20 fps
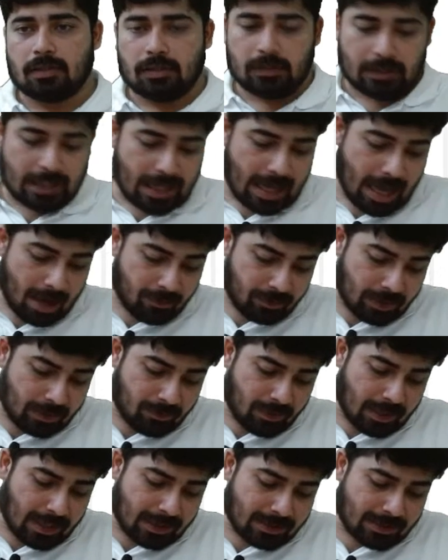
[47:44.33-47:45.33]
They have
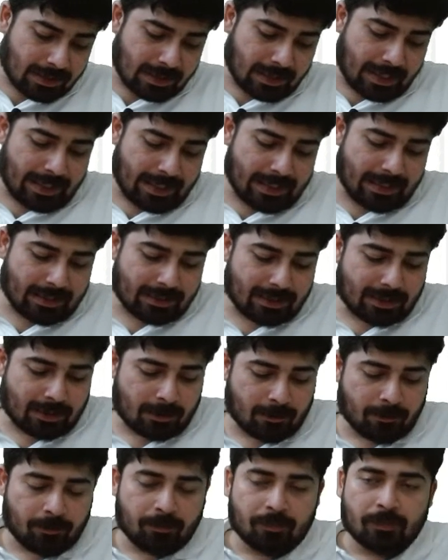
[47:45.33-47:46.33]
given us the radius.
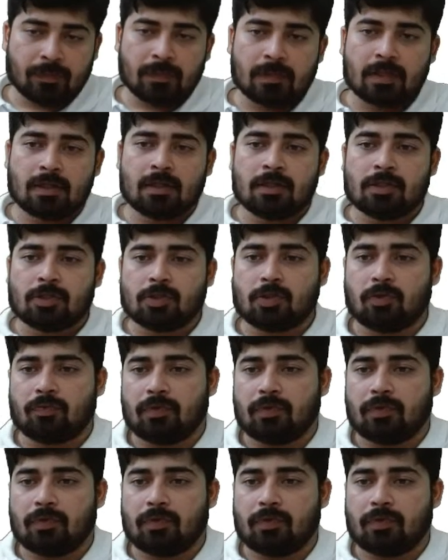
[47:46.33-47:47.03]
So,